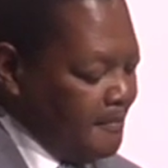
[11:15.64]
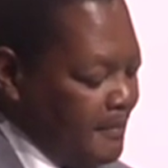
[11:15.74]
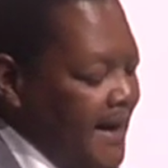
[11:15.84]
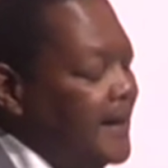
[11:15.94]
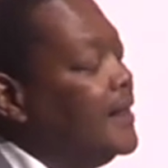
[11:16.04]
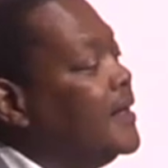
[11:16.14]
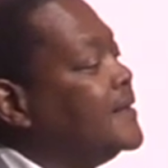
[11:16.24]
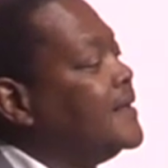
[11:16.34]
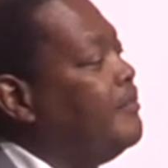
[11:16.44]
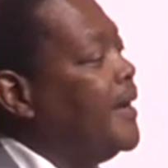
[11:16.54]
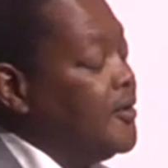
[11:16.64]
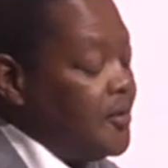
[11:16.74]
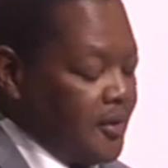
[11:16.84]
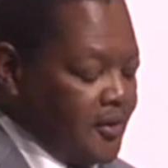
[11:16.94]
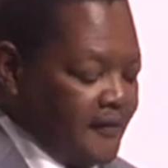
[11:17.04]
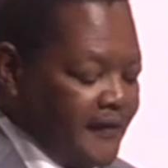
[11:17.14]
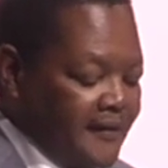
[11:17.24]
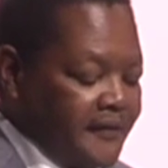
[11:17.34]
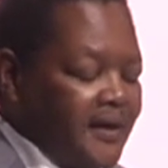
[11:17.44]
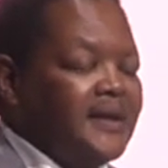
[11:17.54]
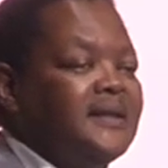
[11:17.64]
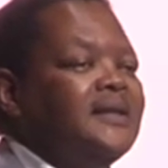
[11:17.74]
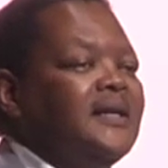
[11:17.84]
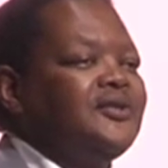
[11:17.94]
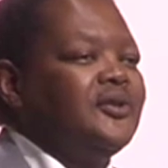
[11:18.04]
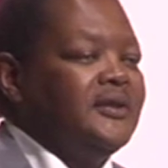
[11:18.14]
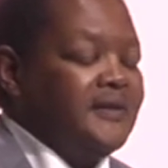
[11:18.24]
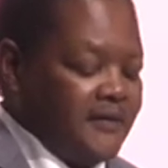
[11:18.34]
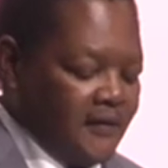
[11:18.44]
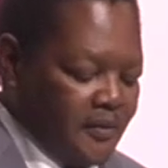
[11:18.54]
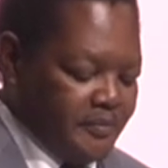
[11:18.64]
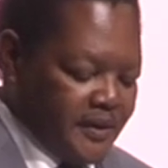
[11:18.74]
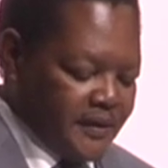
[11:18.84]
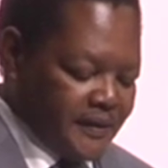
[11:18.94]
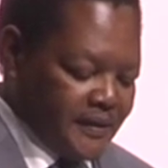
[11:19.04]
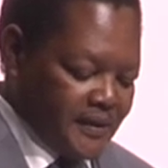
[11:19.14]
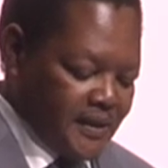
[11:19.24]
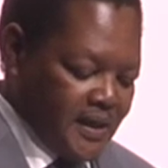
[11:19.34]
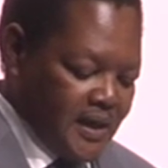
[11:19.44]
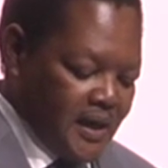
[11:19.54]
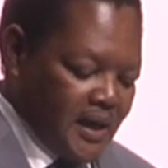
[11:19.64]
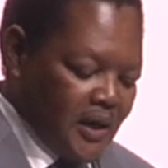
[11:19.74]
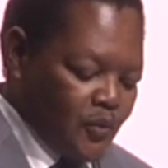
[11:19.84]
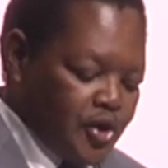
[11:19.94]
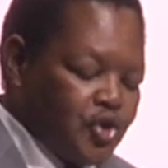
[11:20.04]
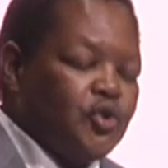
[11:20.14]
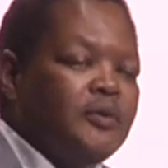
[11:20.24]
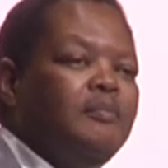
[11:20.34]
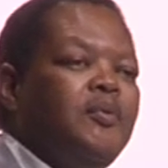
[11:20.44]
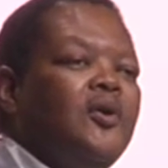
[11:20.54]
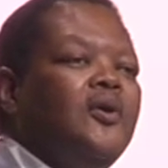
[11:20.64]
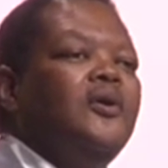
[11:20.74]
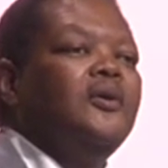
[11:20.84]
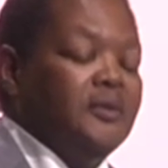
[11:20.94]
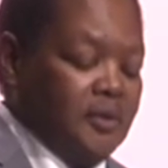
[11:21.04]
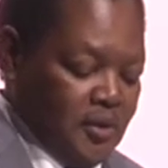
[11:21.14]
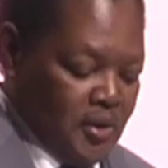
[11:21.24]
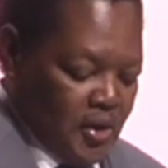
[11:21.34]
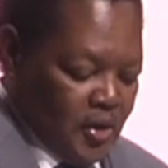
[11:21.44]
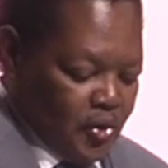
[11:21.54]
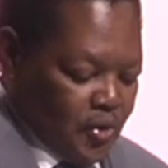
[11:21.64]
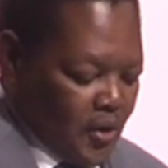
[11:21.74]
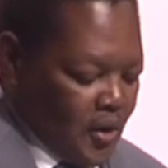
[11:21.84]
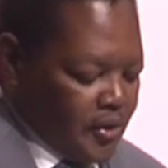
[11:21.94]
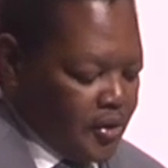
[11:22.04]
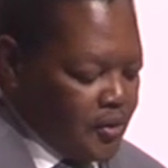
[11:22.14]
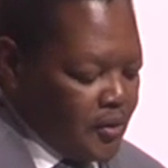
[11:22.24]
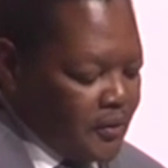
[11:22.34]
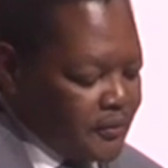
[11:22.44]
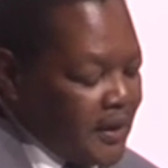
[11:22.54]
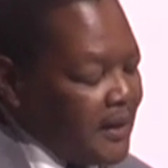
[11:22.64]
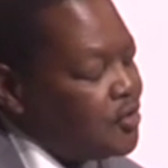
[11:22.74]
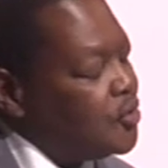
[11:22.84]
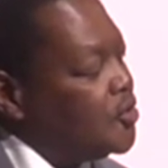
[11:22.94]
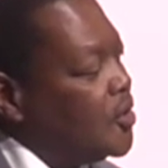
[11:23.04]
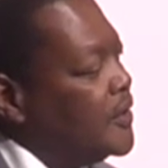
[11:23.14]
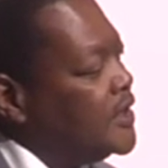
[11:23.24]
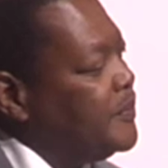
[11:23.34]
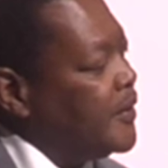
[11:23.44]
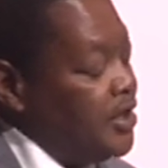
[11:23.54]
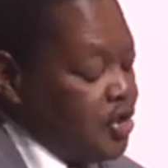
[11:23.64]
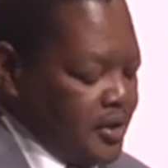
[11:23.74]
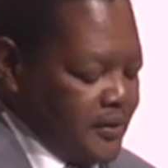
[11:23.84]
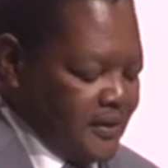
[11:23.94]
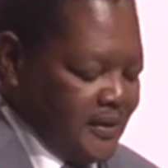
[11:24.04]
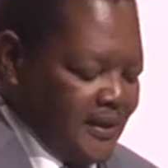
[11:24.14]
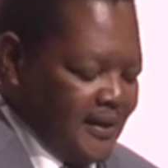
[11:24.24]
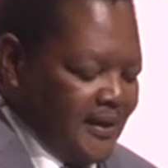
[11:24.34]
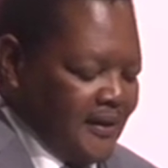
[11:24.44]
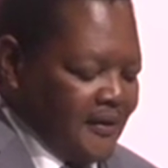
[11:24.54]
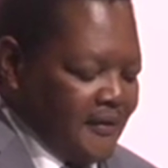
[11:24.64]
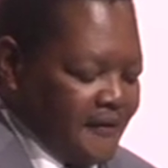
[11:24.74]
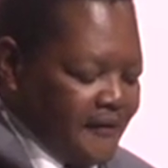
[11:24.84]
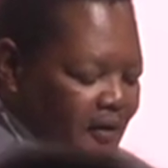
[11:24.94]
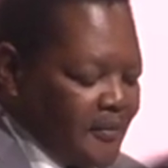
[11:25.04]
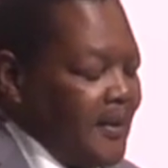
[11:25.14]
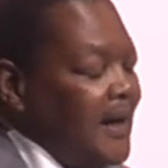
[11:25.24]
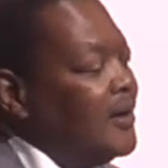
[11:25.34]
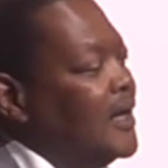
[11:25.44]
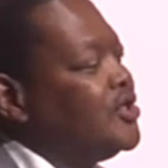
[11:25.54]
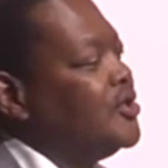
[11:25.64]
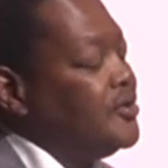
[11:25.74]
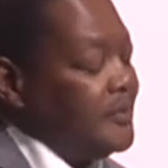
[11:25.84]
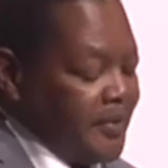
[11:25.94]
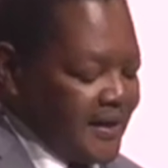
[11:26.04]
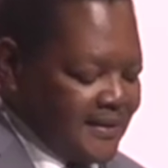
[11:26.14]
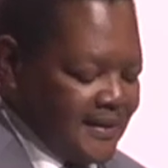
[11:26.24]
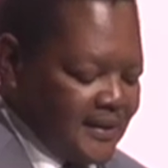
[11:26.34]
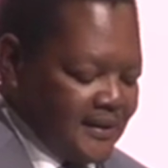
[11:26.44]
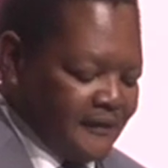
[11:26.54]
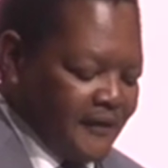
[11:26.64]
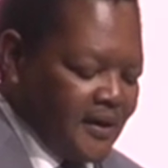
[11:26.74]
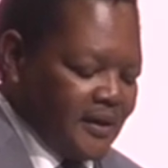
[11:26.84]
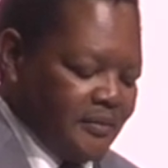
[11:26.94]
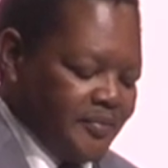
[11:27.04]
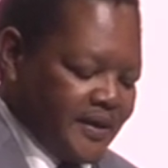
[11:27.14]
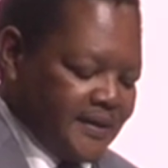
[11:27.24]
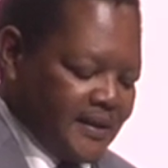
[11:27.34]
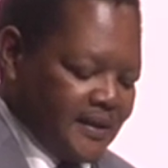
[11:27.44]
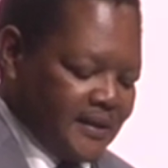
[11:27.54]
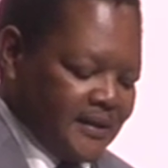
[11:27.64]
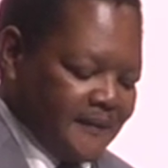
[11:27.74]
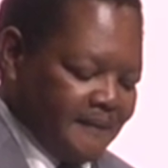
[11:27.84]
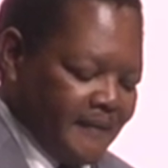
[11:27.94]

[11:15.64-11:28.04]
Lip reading: Mining is the bedrock of Africa's industrial development. I wish to implore on you and to draw inspiration from our legendary president, founding president.